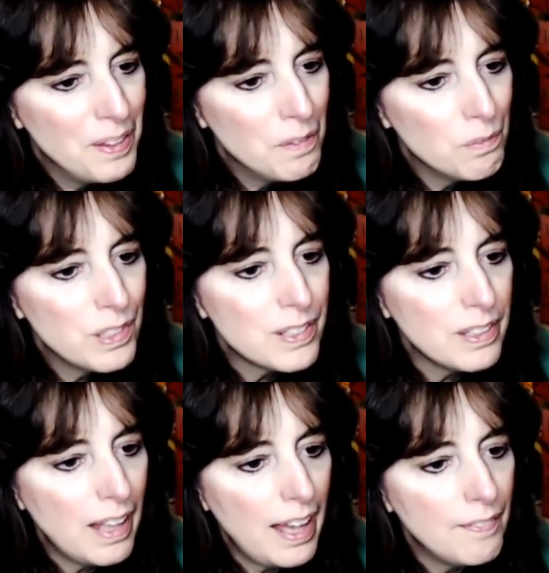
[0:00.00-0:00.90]
We
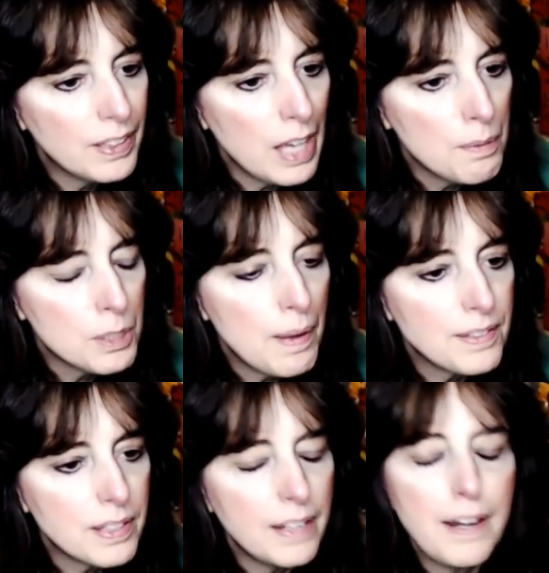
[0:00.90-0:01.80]
still have a Cabbage
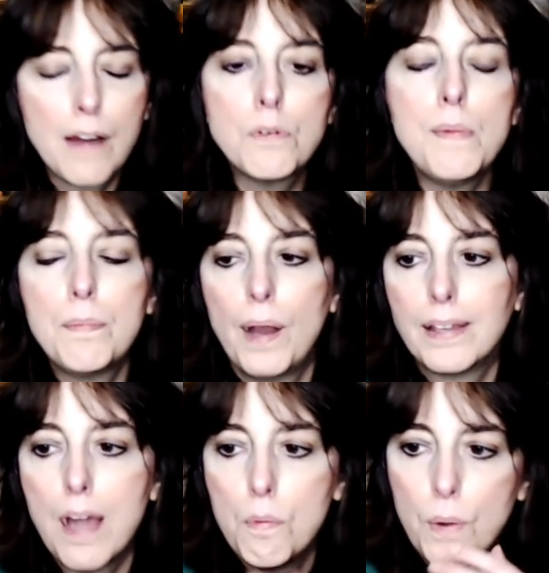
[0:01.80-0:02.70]
Patch Kid. And I remember I
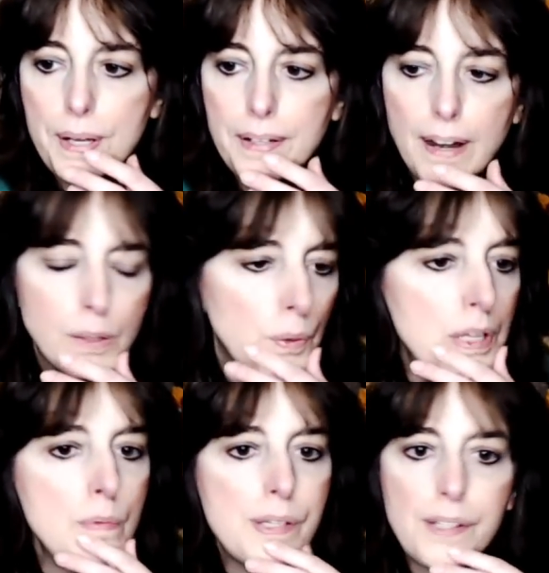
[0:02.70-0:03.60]
got one and I thought
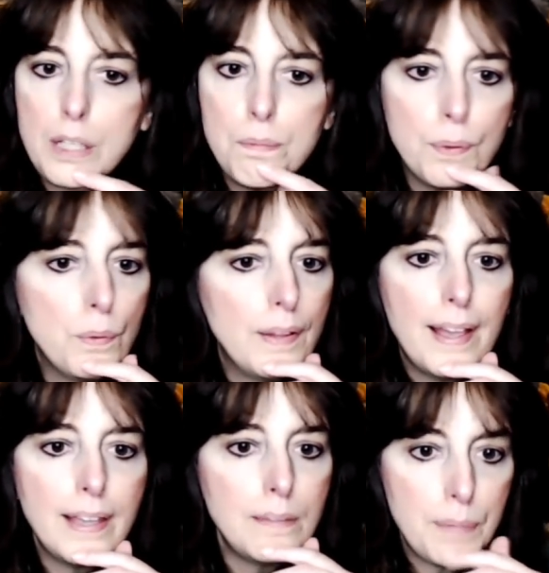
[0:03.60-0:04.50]
he was like a
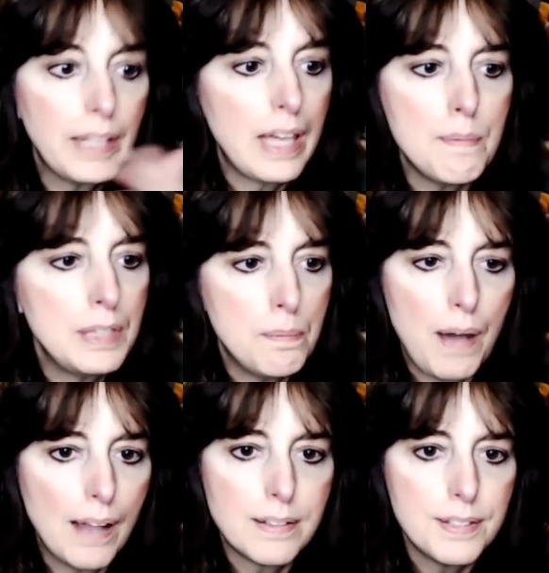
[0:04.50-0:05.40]
bootleg, but he came in the
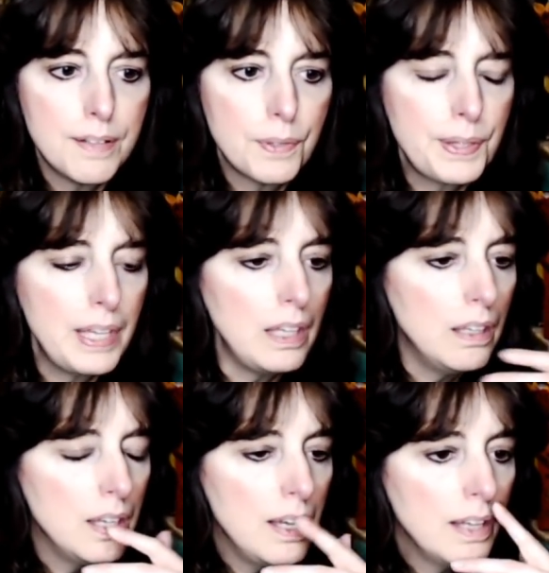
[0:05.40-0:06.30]
box and everything.
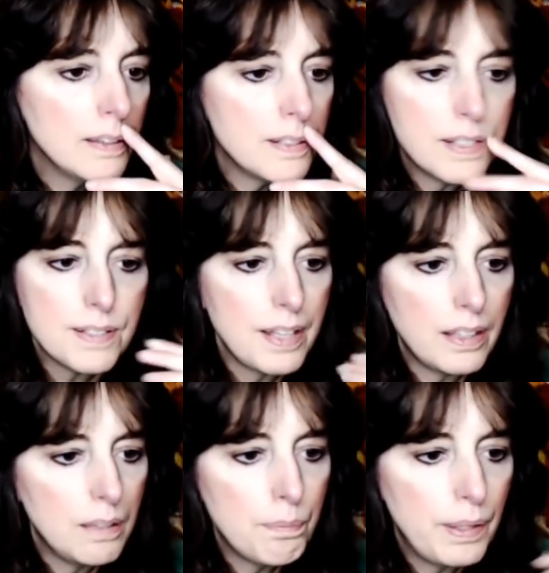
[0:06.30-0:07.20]
That just
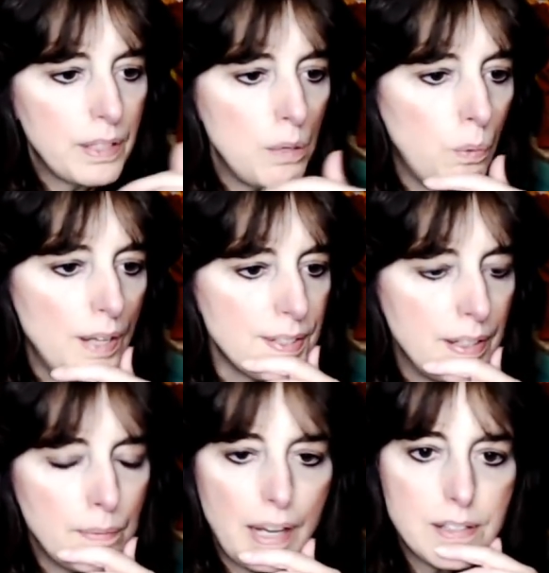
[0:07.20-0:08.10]
like, but he
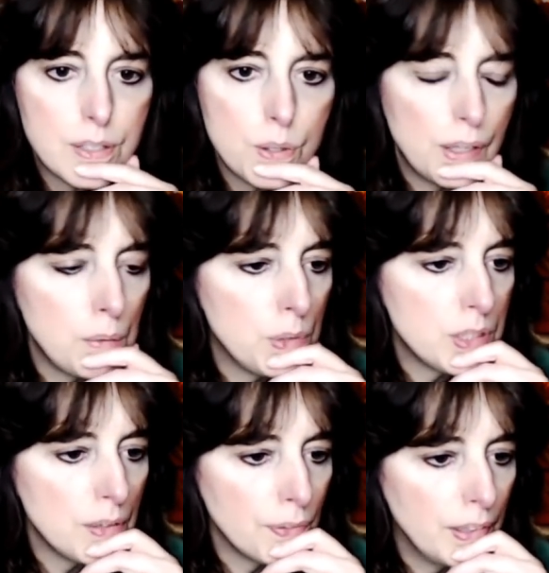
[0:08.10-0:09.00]
wasn't. But I just thought he was
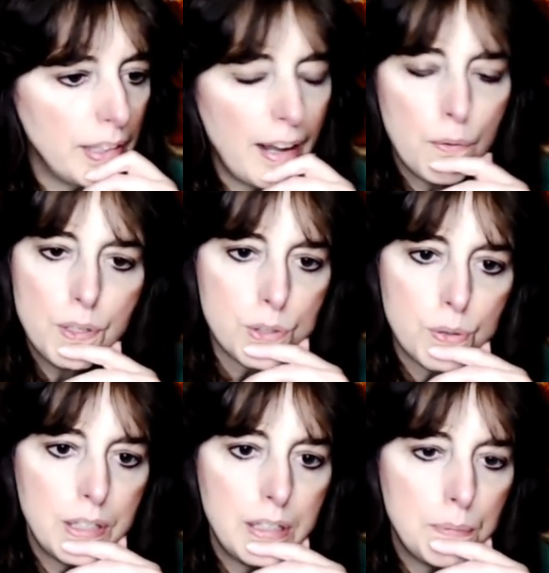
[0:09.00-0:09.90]
different. And I always
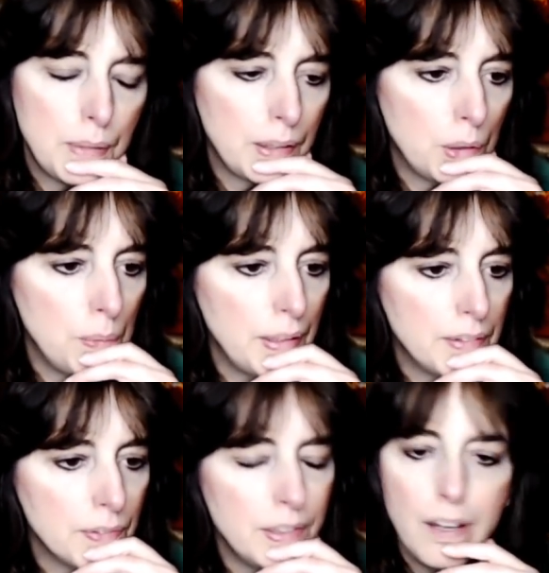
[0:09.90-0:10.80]
treated him a little bit
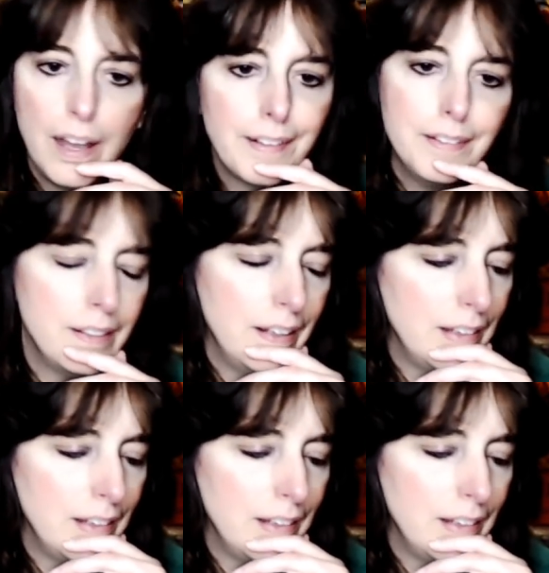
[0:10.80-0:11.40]
different. No, I didn't.